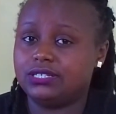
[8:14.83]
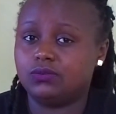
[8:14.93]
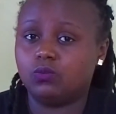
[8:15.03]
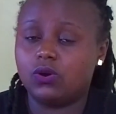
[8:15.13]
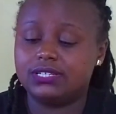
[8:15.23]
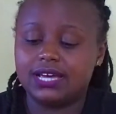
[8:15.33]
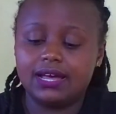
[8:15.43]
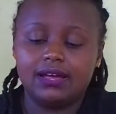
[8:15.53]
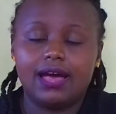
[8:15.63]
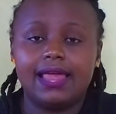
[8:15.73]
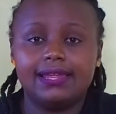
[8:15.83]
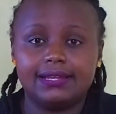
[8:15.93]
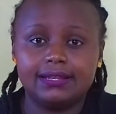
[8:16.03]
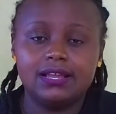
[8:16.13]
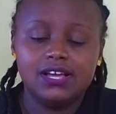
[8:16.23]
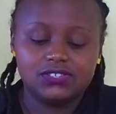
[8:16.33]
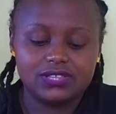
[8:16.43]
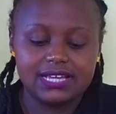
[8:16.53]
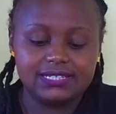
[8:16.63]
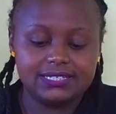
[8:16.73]
in water a little so
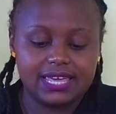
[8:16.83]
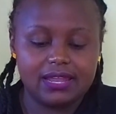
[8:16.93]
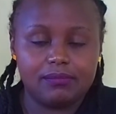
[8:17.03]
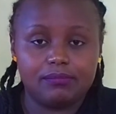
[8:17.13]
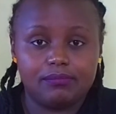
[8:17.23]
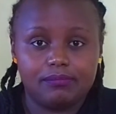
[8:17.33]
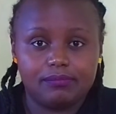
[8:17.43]
that it can